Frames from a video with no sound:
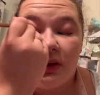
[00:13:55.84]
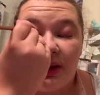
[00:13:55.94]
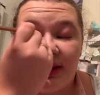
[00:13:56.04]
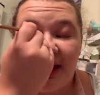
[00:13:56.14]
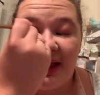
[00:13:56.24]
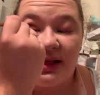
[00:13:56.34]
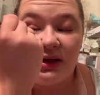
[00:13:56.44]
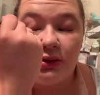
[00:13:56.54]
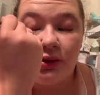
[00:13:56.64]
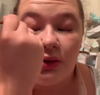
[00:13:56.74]
Yes,
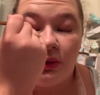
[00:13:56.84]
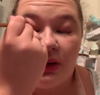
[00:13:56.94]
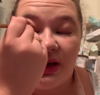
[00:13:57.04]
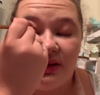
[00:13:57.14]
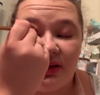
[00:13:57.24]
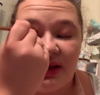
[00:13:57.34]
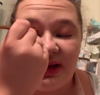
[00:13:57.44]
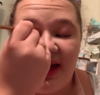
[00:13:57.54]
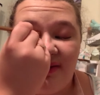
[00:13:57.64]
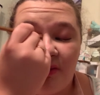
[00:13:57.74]
I know I look like
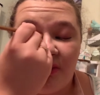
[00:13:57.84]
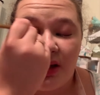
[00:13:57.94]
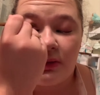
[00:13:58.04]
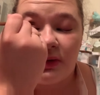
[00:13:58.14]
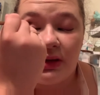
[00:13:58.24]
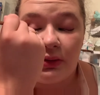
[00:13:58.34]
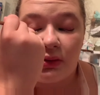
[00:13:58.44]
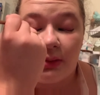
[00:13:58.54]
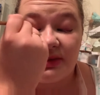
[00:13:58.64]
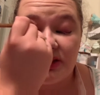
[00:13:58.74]
I have a migraine or
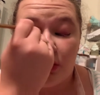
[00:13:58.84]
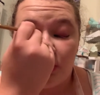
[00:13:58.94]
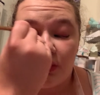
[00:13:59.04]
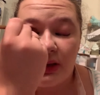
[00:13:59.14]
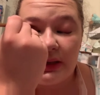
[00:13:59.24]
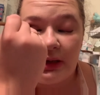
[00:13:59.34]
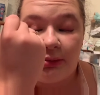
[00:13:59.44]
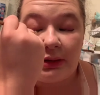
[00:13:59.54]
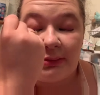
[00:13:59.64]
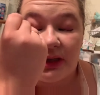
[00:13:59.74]
I'm stoned right now,
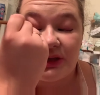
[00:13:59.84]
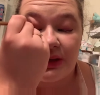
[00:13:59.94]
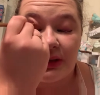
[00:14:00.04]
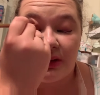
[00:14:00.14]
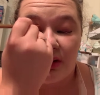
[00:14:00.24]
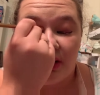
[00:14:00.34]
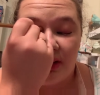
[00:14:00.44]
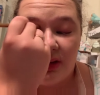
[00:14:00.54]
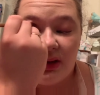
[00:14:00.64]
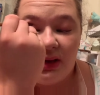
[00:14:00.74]
but I'm actually not.
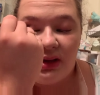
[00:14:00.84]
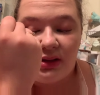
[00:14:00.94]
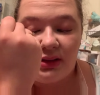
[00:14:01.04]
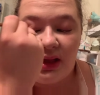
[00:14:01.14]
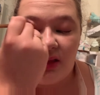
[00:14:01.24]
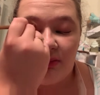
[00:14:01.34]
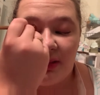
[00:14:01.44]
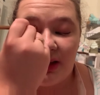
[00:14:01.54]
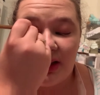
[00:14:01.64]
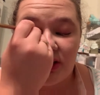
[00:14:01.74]
That's
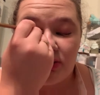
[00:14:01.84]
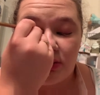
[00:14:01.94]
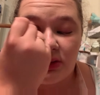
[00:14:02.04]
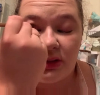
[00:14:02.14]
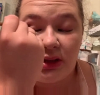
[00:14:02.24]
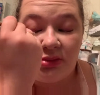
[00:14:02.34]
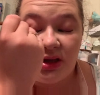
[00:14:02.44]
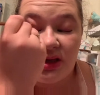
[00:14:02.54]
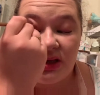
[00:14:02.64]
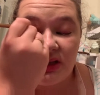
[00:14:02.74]
my natural look in
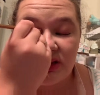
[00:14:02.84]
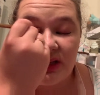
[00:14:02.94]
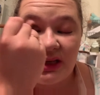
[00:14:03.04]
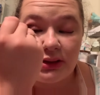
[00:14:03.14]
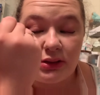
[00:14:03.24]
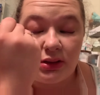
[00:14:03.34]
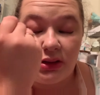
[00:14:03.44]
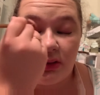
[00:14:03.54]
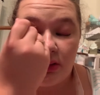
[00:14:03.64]
my eyes, actually.